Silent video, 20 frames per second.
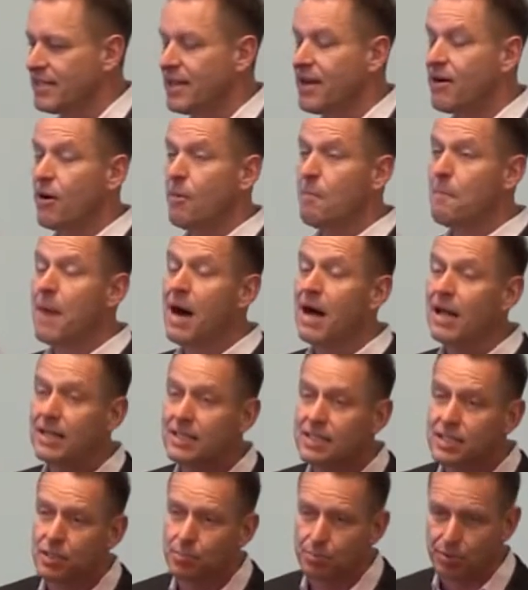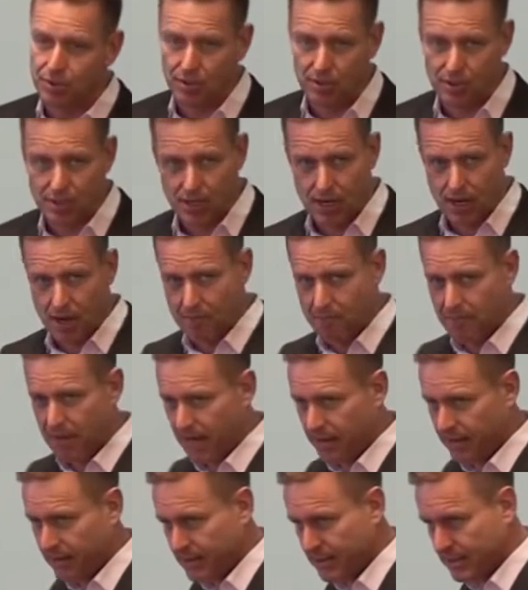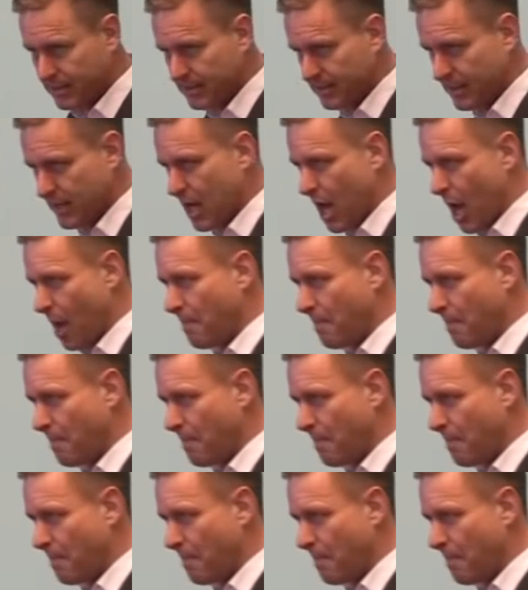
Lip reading: There are multiple methods.